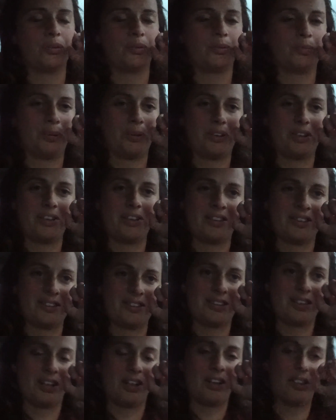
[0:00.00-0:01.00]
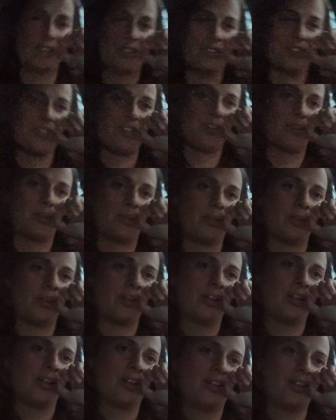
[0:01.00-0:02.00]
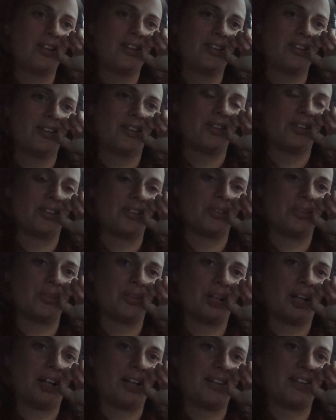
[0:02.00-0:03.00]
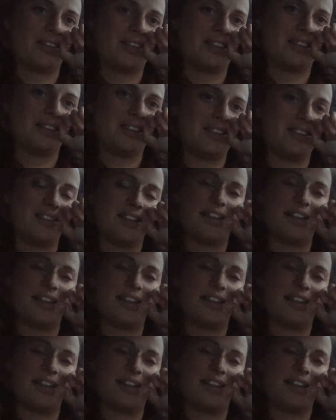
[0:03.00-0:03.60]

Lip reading: but this is Ireland, so there is no guarantees that